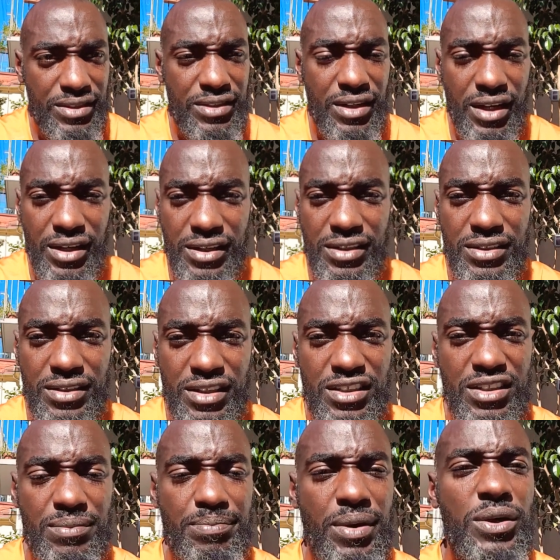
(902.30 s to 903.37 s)
It's
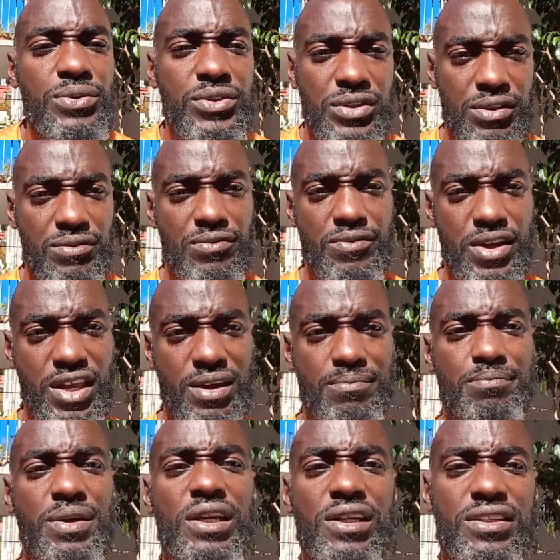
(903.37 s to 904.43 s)
supposed to
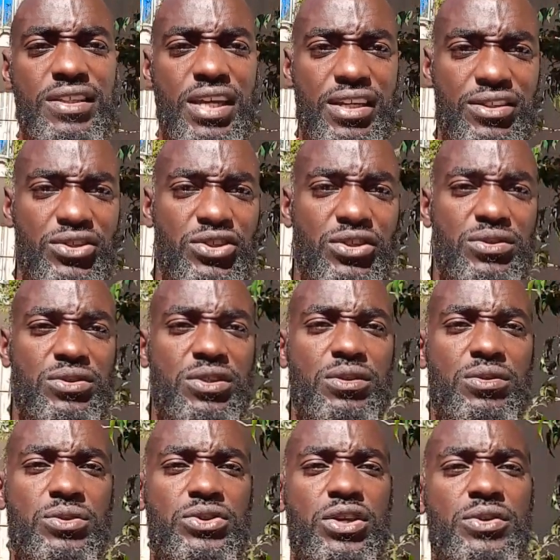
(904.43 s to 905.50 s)
rehabilitate you
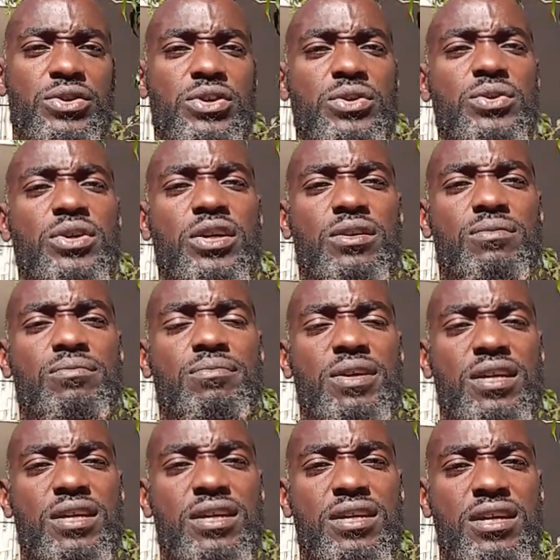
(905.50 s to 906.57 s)
so you can
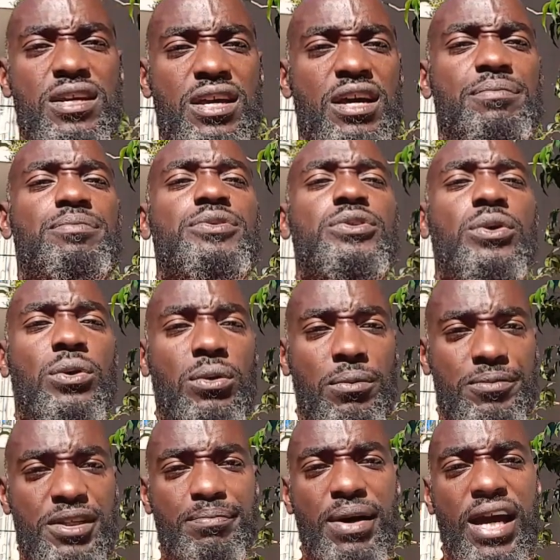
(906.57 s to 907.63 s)
be
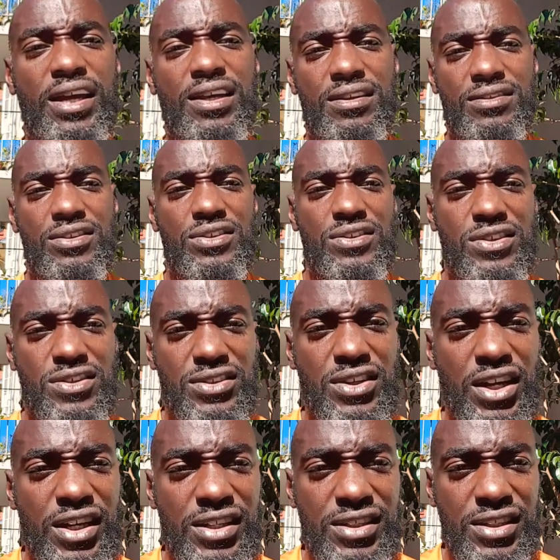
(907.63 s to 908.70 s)
absorbed back into
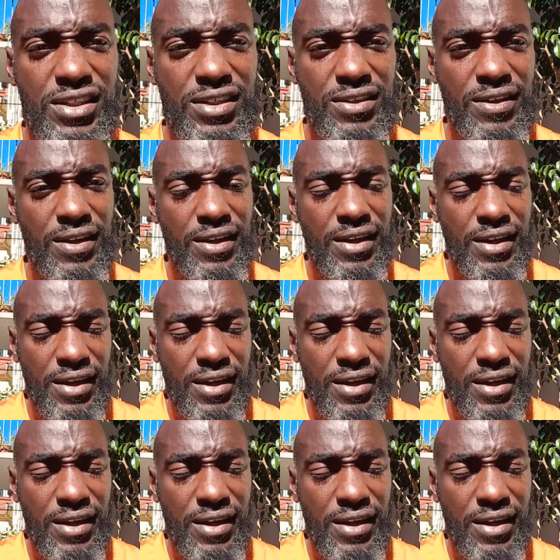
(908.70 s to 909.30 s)
society.